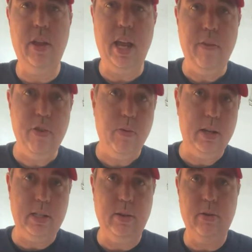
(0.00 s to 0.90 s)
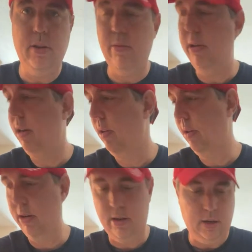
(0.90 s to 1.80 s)
that, if you want to.
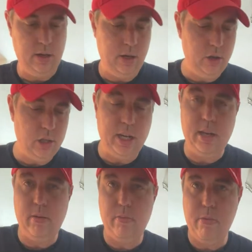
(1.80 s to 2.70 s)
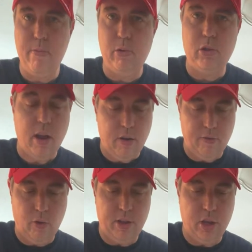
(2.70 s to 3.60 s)
Usually people try to
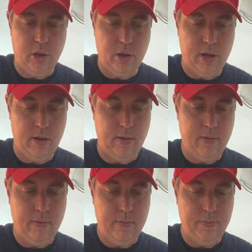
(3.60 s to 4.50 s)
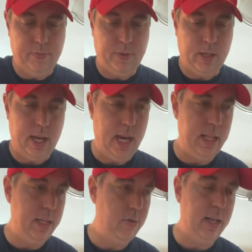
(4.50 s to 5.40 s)
avoid the hood and
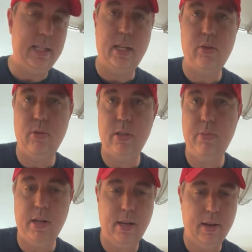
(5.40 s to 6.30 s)
the transsexuals, but